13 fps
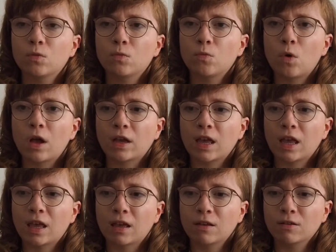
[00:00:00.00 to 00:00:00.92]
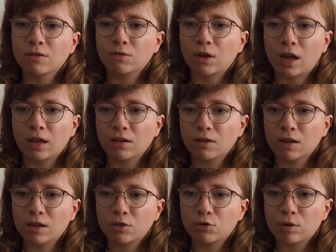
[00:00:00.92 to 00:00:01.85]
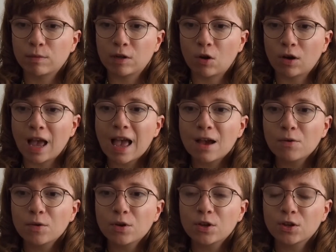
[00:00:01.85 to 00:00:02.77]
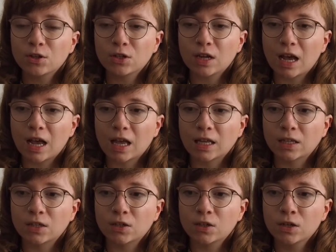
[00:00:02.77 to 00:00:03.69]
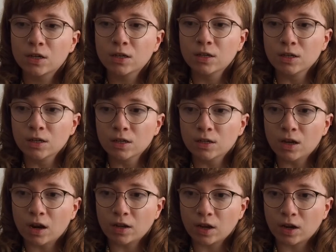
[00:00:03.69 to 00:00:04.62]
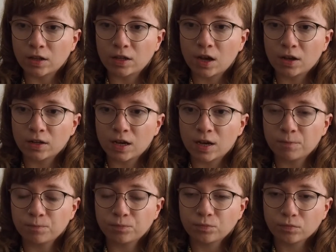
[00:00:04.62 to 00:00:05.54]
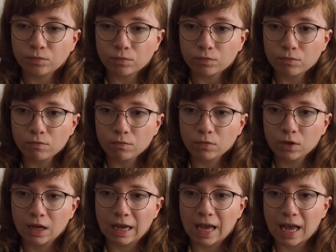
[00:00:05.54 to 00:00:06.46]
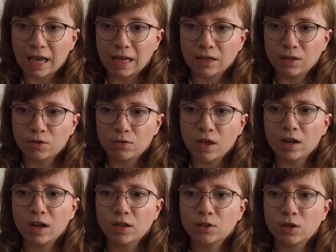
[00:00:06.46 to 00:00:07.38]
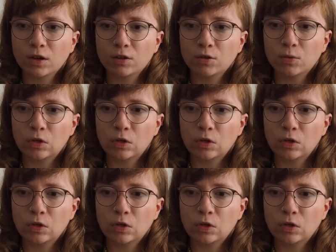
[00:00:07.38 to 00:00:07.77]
working like extremely long hours and yada yada yada. And then I started to